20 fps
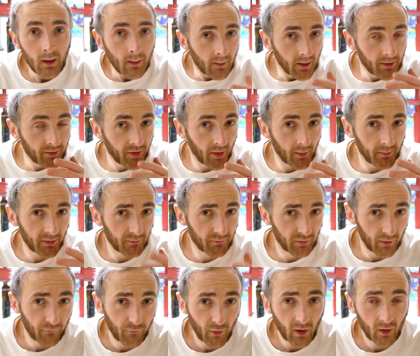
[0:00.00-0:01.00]
In terms of
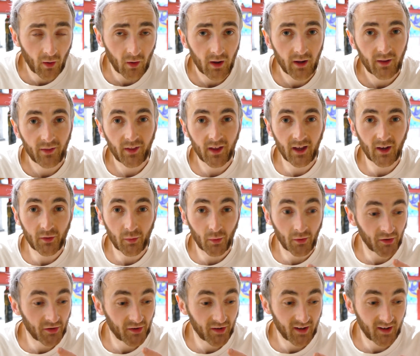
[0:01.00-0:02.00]
difficulty, these
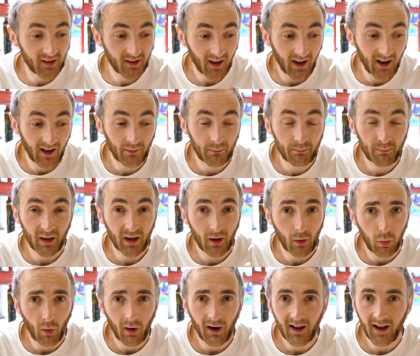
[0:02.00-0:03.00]
ones can be
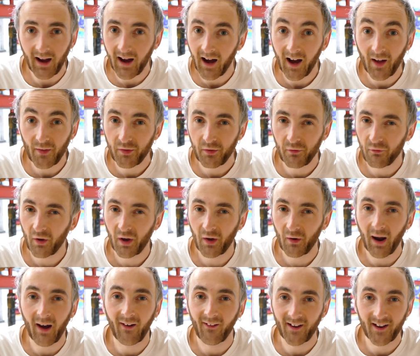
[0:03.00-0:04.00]
quite hard to
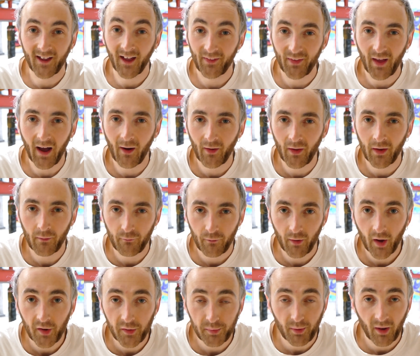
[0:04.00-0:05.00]
figure out and get down in the
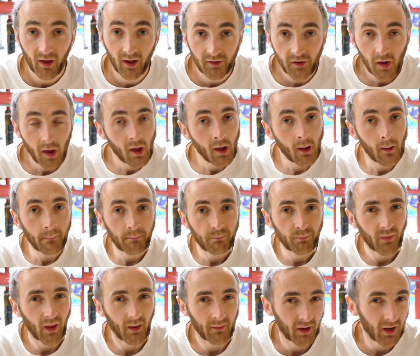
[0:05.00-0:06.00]
first place.
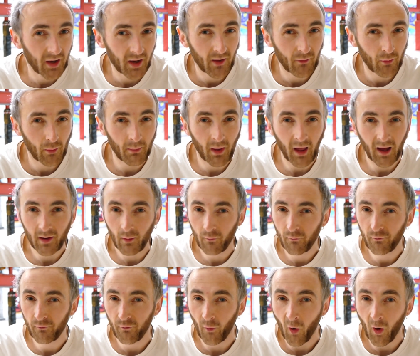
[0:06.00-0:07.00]
I'm going to give them like a
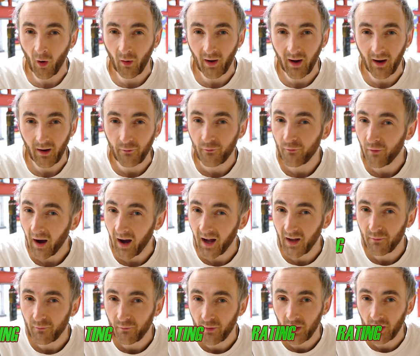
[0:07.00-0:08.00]
4 out of
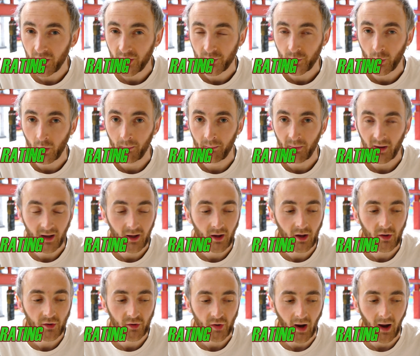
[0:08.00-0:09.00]
5 for this one,
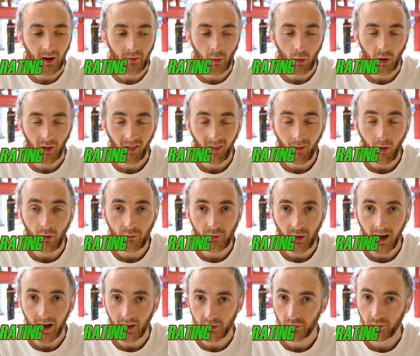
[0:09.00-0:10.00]
because I know a lot of
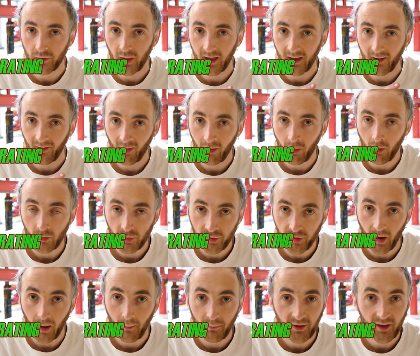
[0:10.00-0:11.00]
guys have taken a long
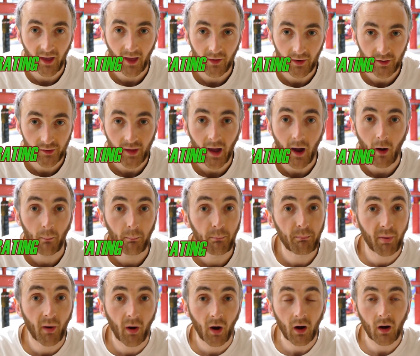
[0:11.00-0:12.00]
time to get these down,
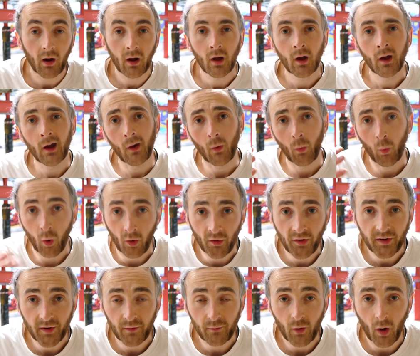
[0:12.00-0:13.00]
but
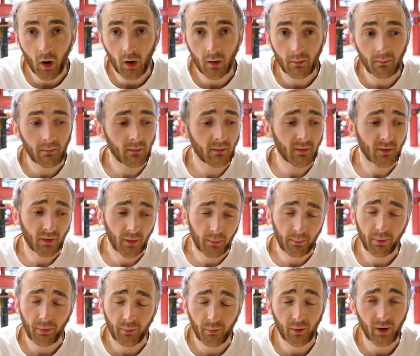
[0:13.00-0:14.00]
once you've got them, they're
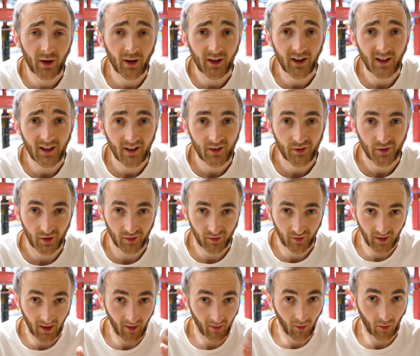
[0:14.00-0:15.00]
pretty easy to
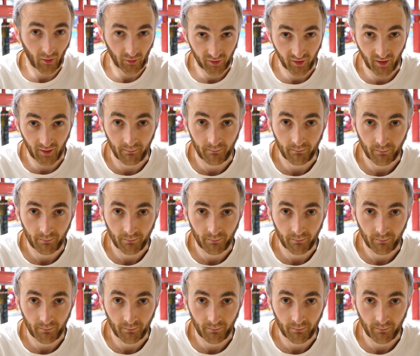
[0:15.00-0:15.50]
get locked in.